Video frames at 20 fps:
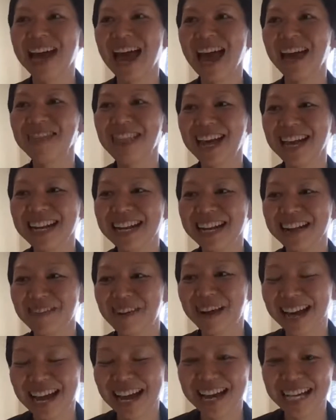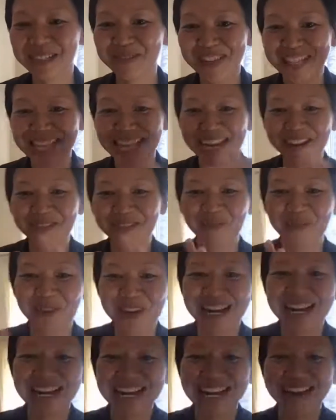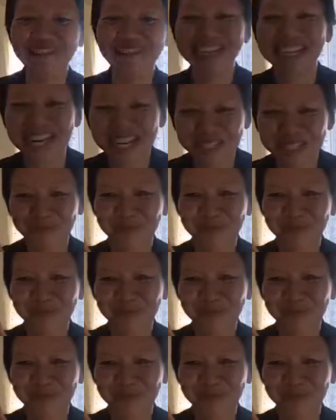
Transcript: And then my husband like wouldn't even touch